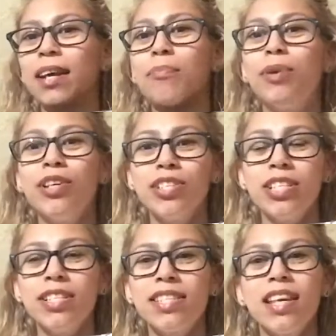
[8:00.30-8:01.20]
and
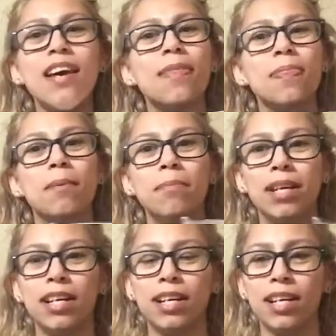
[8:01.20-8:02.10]
purchase the
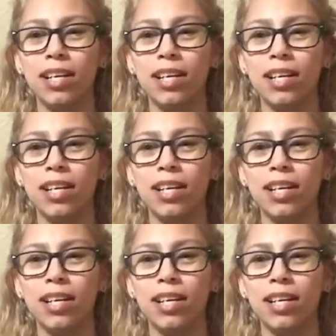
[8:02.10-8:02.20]
big